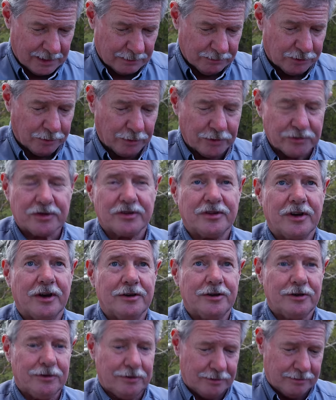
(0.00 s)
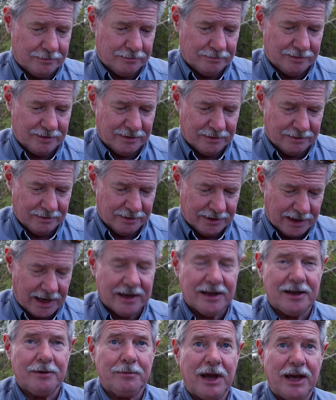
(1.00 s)
I'm supposed to tell you,
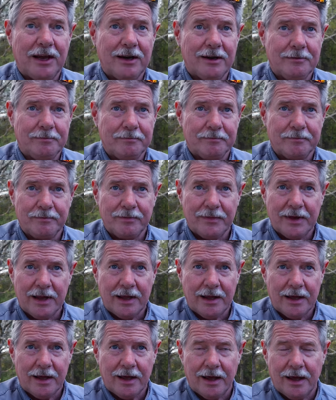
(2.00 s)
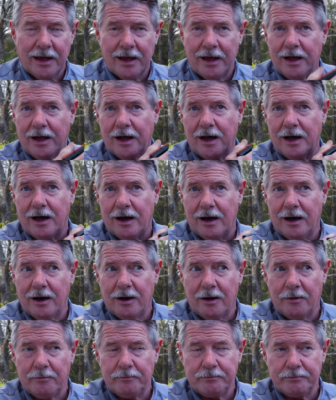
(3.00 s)
yeah, he made it.
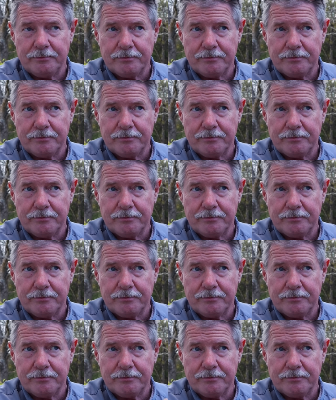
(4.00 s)
I